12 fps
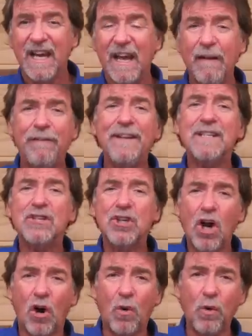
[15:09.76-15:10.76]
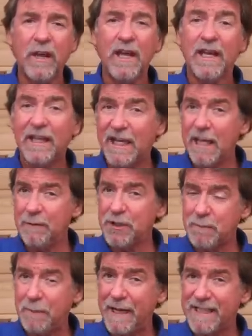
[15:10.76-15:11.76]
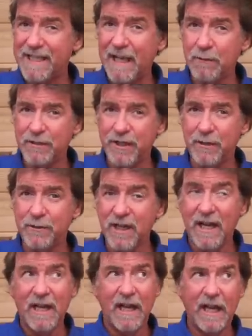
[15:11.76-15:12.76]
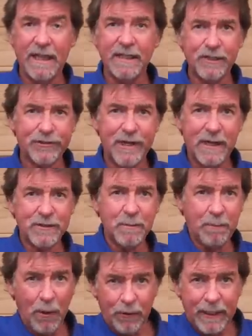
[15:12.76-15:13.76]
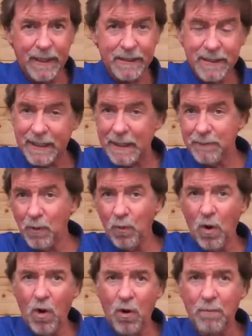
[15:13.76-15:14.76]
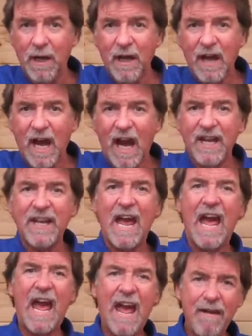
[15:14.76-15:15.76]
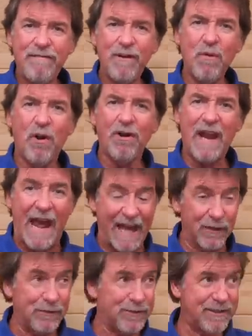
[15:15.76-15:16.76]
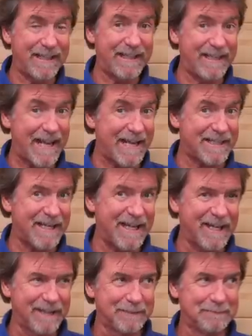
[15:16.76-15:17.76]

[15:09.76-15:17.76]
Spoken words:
If it's cold, keep your spare CO2s in your trouser pocket to keep them warm. And everyone else guessing.